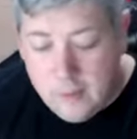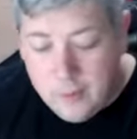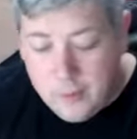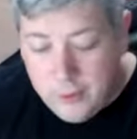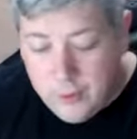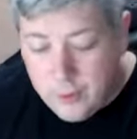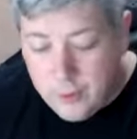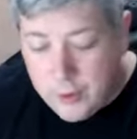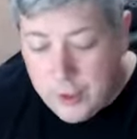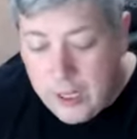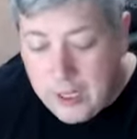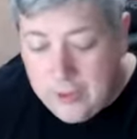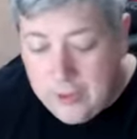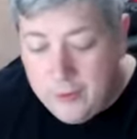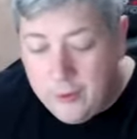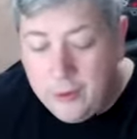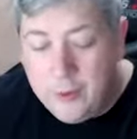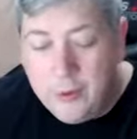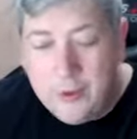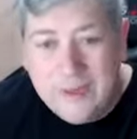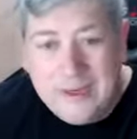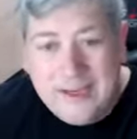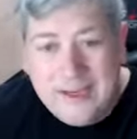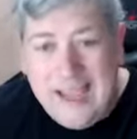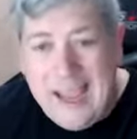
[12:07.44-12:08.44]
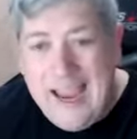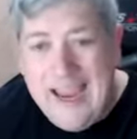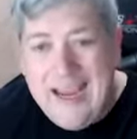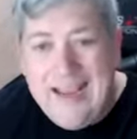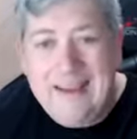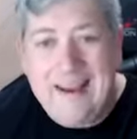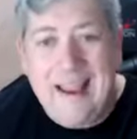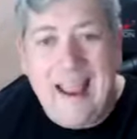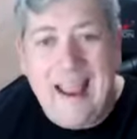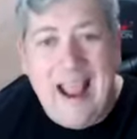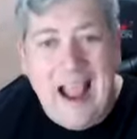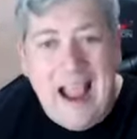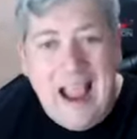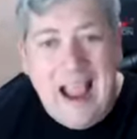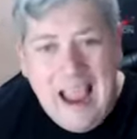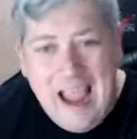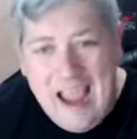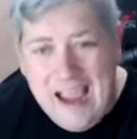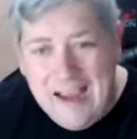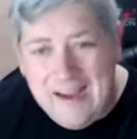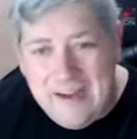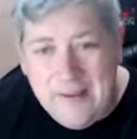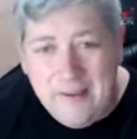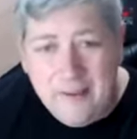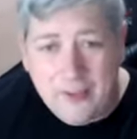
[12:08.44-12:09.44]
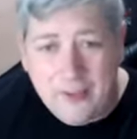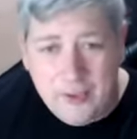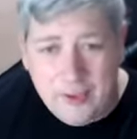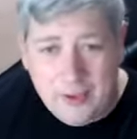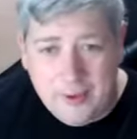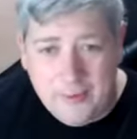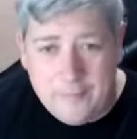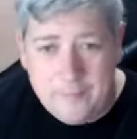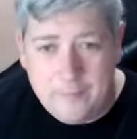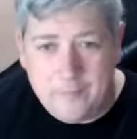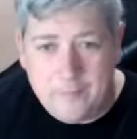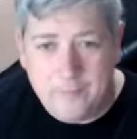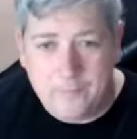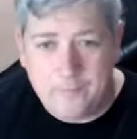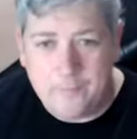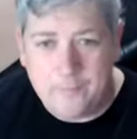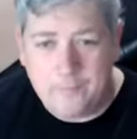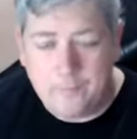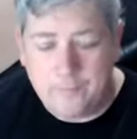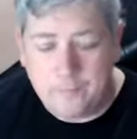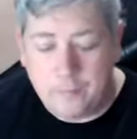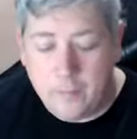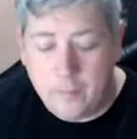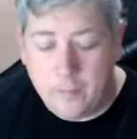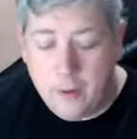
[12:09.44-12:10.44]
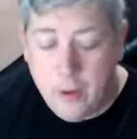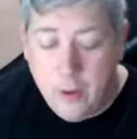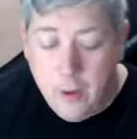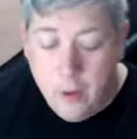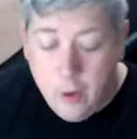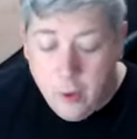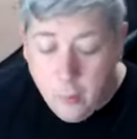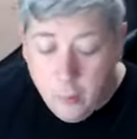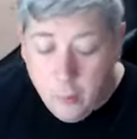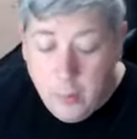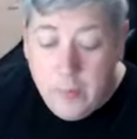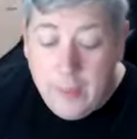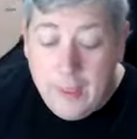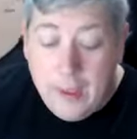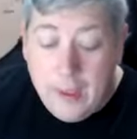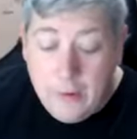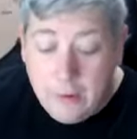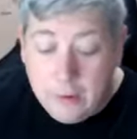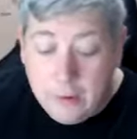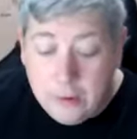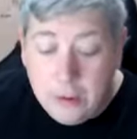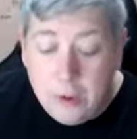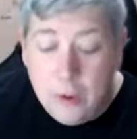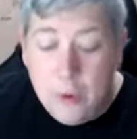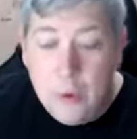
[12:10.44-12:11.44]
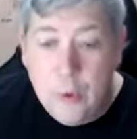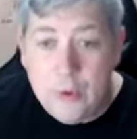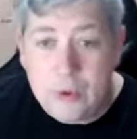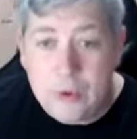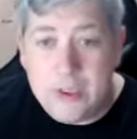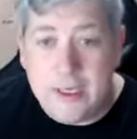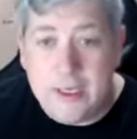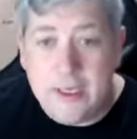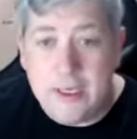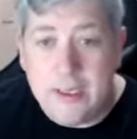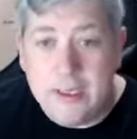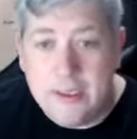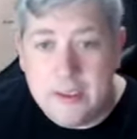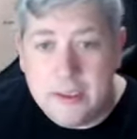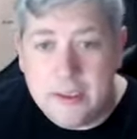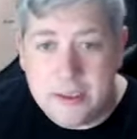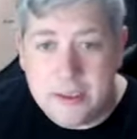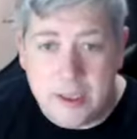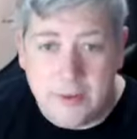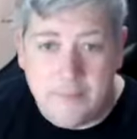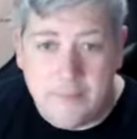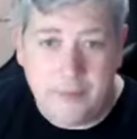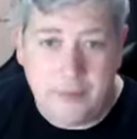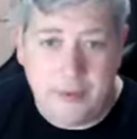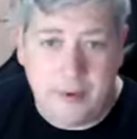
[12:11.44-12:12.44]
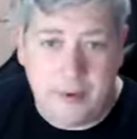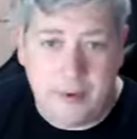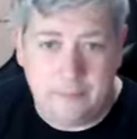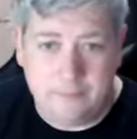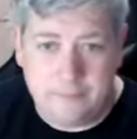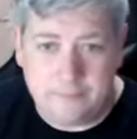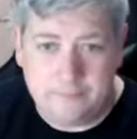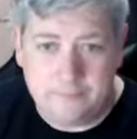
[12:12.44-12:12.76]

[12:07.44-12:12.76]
You cannot gain anything without losing something.